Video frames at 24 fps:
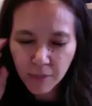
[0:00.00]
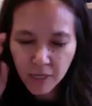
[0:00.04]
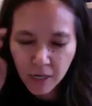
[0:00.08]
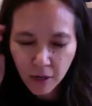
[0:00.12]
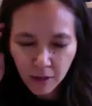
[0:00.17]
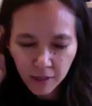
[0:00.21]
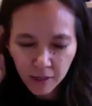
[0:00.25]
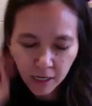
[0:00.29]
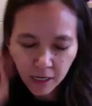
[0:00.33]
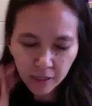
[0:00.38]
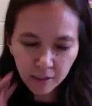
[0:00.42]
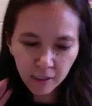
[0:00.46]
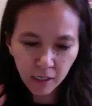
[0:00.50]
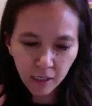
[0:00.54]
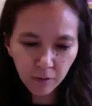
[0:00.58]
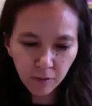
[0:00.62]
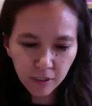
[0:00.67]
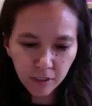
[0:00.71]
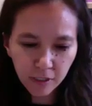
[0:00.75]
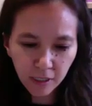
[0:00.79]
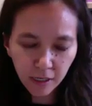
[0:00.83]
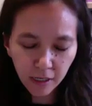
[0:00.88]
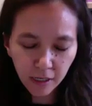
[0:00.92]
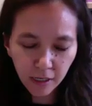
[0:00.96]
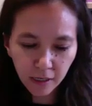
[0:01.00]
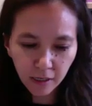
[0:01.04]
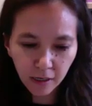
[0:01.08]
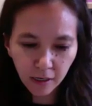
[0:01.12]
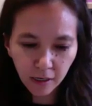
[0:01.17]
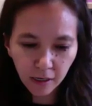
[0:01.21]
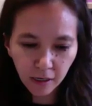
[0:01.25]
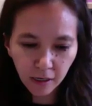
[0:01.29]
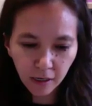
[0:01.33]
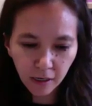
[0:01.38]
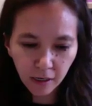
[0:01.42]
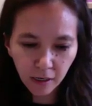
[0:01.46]
I guess I would say
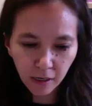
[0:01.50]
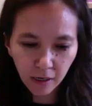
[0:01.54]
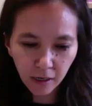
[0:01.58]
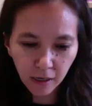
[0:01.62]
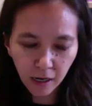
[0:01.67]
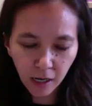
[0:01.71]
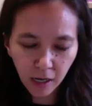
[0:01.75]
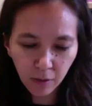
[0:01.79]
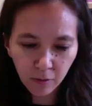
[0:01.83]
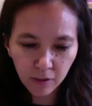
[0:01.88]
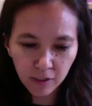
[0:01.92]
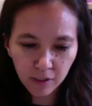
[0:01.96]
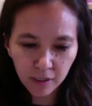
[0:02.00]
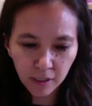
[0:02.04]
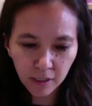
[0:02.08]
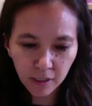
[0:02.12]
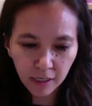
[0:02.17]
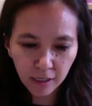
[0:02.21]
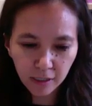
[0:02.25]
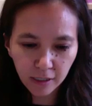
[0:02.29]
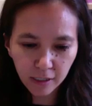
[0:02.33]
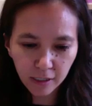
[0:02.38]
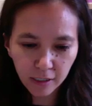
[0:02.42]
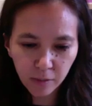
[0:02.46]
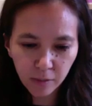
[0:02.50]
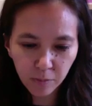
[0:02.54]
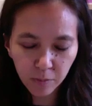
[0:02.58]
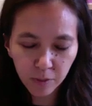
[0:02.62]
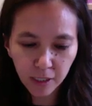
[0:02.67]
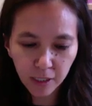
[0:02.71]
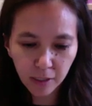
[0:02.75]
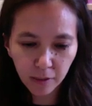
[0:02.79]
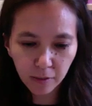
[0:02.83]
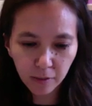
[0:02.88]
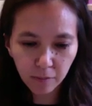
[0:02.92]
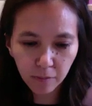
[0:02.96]
I was like a
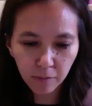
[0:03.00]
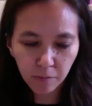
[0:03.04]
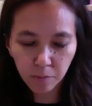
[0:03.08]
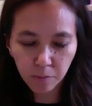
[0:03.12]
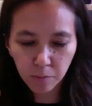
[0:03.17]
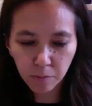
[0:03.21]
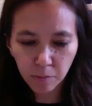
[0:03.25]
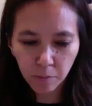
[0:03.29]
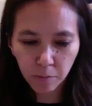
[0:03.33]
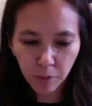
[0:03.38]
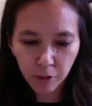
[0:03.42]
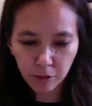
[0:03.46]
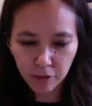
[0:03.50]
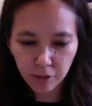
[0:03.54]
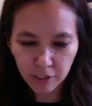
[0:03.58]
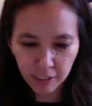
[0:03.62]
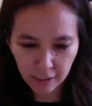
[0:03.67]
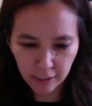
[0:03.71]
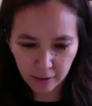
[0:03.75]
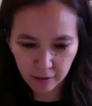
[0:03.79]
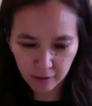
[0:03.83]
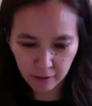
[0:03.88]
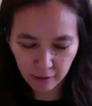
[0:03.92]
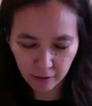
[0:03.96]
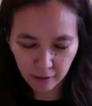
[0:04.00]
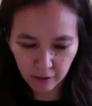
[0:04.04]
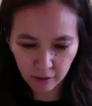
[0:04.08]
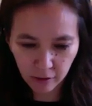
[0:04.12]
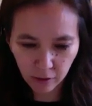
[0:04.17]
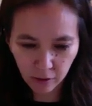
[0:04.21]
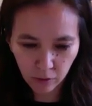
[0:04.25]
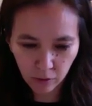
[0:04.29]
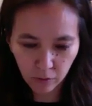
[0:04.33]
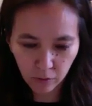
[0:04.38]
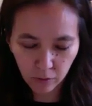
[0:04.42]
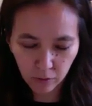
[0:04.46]
split person.
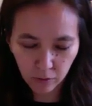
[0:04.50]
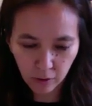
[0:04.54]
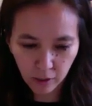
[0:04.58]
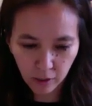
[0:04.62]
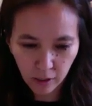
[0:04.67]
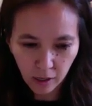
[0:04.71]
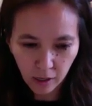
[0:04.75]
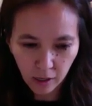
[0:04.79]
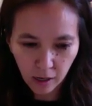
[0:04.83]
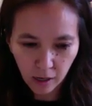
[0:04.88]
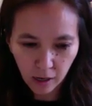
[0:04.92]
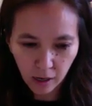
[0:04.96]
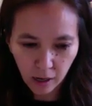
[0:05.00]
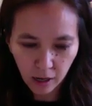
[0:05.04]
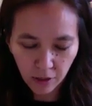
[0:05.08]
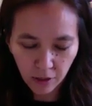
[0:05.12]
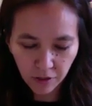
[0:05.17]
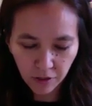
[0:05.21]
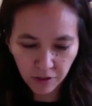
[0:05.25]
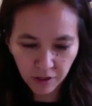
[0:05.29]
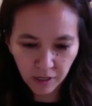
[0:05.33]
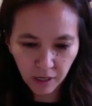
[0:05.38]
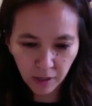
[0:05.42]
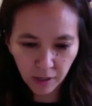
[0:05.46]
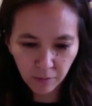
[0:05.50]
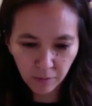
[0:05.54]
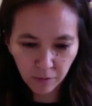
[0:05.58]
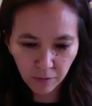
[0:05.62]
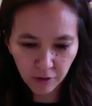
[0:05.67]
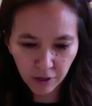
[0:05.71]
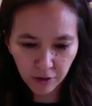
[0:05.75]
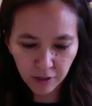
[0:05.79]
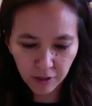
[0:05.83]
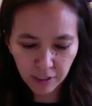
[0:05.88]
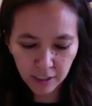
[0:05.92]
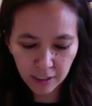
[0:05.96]
So I think I'm
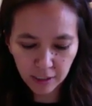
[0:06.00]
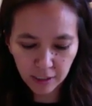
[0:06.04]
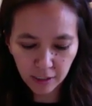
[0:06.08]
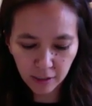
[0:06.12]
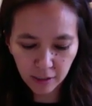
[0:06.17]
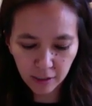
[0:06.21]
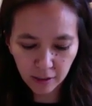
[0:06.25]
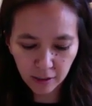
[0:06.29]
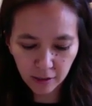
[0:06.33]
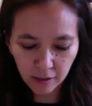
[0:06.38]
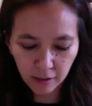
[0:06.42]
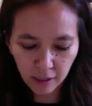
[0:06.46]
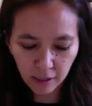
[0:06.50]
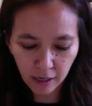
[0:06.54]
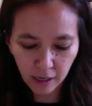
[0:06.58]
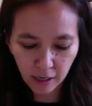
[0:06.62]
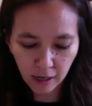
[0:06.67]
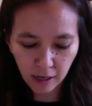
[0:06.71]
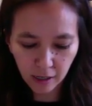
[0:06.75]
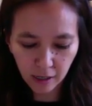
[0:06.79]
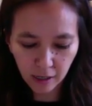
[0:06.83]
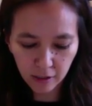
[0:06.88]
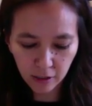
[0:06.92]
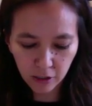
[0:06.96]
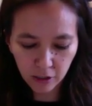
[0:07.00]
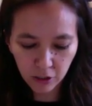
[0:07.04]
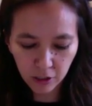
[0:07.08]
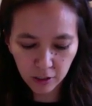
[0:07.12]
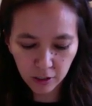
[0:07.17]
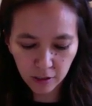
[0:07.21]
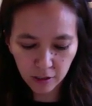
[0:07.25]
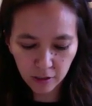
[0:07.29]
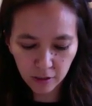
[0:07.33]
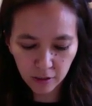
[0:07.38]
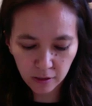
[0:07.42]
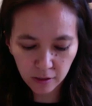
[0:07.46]
very skilled at
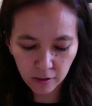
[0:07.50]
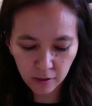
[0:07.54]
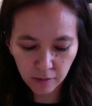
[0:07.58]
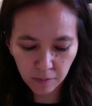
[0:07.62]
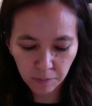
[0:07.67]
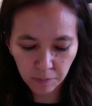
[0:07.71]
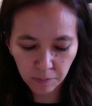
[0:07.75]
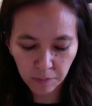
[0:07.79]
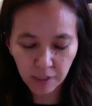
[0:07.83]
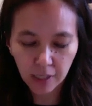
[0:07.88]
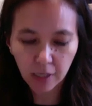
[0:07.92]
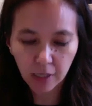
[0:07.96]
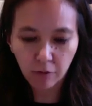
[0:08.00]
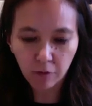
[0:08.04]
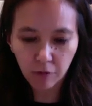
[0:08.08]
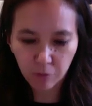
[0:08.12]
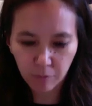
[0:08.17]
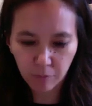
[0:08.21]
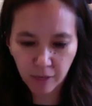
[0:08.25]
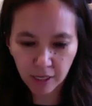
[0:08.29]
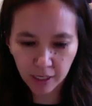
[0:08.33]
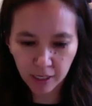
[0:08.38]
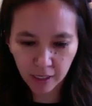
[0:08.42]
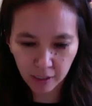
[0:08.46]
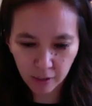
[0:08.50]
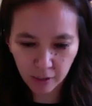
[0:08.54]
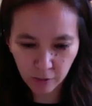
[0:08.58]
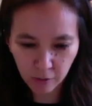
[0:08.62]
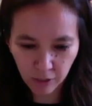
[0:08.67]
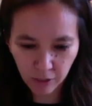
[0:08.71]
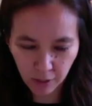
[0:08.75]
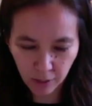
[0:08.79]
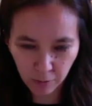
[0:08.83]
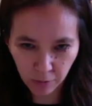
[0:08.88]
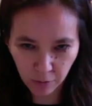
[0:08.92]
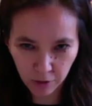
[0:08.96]
just being with my kids when
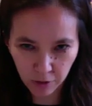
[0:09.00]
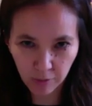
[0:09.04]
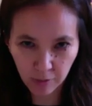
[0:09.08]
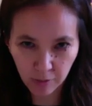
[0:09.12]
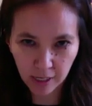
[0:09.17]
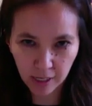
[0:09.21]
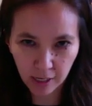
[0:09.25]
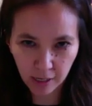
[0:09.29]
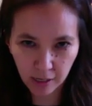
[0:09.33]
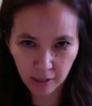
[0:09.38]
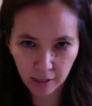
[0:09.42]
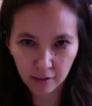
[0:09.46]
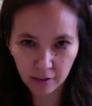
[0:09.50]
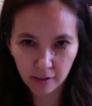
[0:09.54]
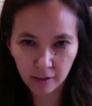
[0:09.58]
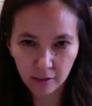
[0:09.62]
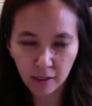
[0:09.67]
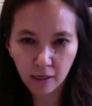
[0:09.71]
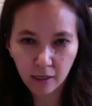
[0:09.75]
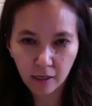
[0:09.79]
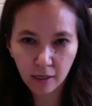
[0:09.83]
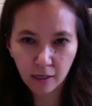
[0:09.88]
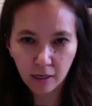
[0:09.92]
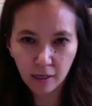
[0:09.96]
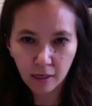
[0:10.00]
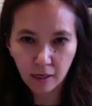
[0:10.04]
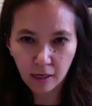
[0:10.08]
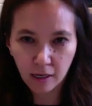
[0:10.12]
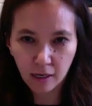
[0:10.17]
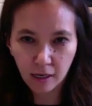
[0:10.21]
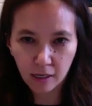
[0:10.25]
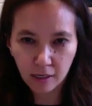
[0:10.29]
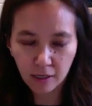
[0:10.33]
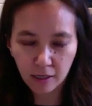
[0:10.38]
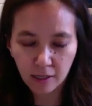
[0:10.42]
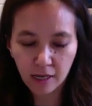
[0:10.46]
I'm with my kids.
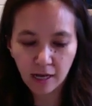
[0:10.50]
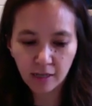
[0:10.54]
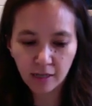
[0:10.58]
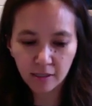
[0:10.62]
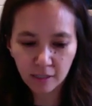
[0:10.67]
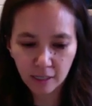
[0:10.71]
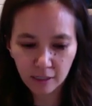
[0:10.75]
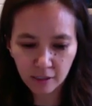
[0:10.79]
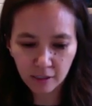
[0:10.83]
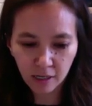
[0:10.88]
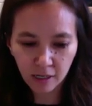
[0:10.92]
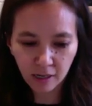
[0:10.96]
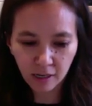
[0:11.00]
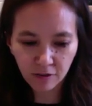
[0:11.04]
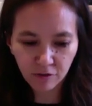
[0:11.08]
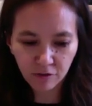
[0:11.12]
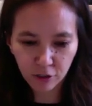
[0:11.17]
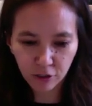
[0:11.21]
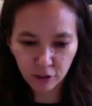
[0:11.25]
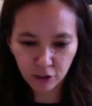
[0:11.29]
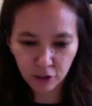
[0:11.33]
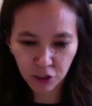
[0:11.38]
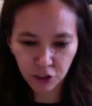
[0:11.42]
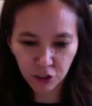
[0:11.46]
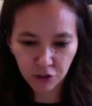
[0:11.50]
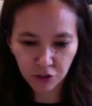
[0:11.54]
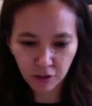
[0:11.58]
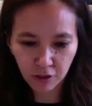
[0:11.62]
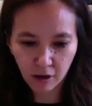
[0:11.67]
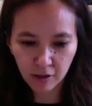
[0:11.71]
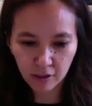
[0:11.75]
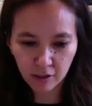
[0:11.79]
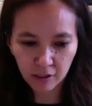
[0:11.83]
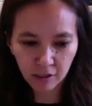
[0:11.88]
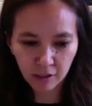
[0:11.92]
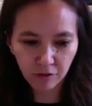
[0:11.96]
And in that sense, I've nurtured
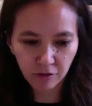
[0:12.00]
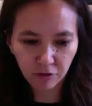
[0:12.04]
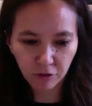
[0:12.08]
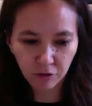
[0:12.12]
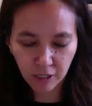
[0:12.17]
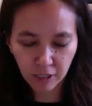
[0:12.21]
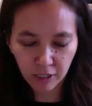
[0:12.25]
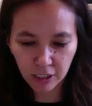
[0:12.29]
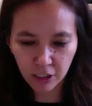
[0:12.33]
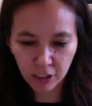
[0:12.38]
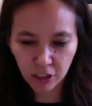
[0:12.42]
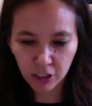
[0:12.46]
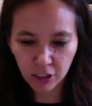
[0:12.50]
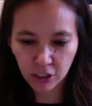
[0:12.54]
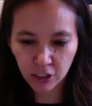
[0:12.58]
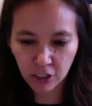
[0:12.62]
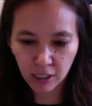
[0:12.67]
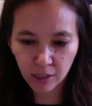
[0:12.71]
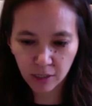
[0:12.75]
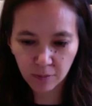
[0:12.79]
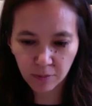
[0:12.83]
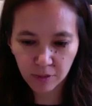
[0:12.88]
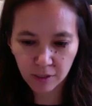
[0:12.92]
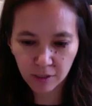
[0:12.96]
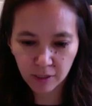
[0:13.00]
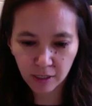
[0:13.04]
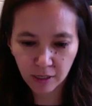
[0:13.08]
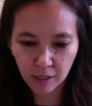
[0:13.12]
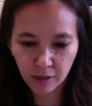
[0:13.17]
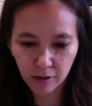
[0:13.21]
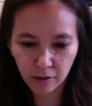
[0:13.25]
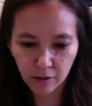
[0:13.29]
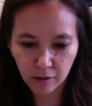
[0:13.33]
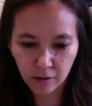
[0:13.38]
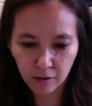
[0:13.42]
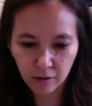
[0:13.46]
lots of relationships that
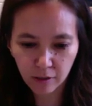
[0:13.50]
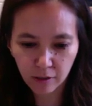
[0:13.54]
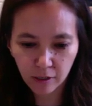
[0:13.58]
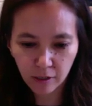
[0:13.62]
are